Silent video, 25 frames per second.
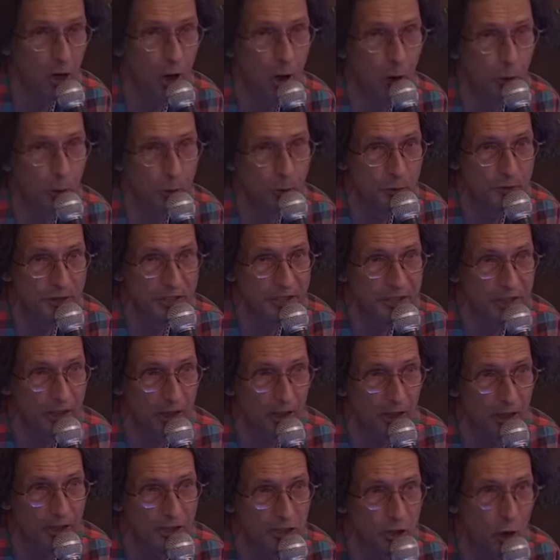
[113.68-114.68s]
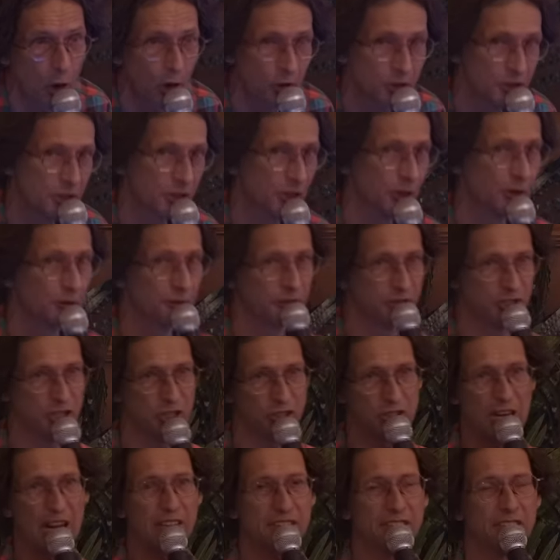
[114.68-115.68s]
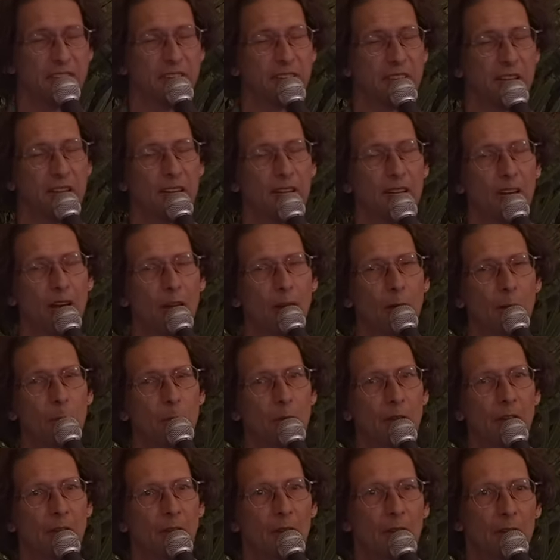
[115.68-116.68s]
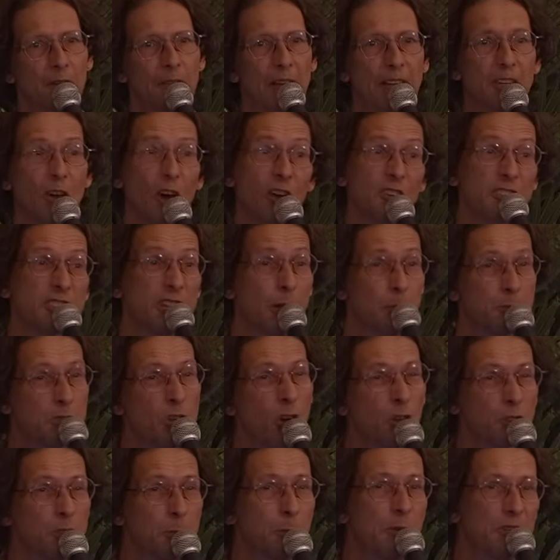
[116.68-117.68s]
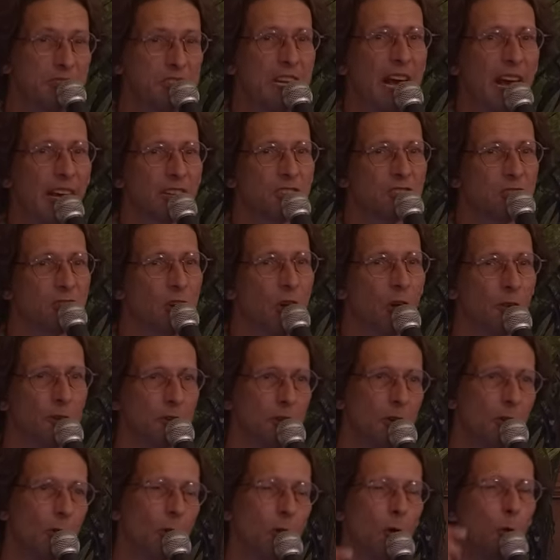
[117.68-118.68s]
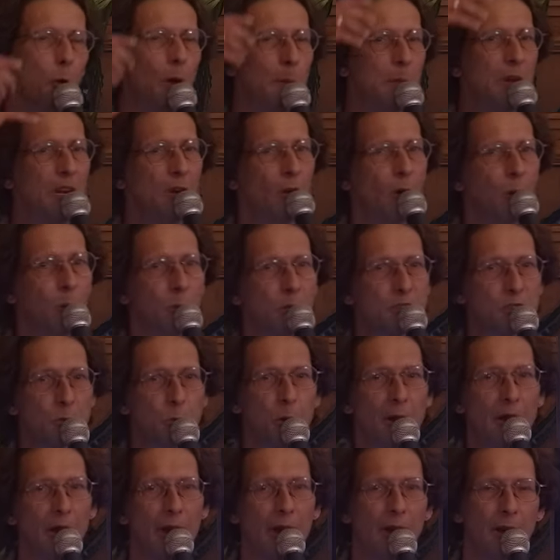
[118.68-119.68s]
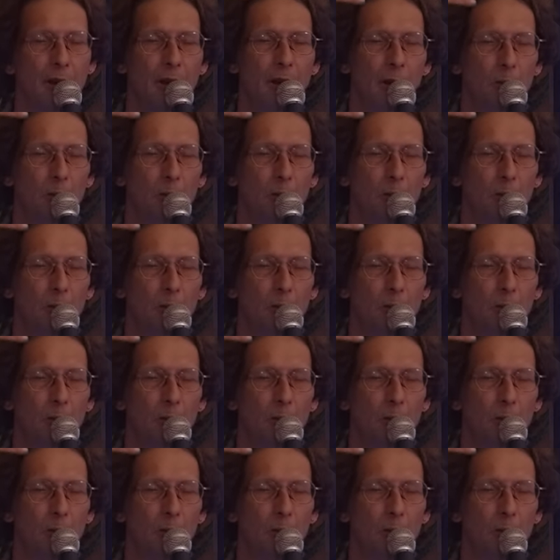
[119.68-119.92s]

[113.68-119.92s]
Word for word: clothes uh, sort of suggest that they uh, they got some sort of protection on. You know, the women always wear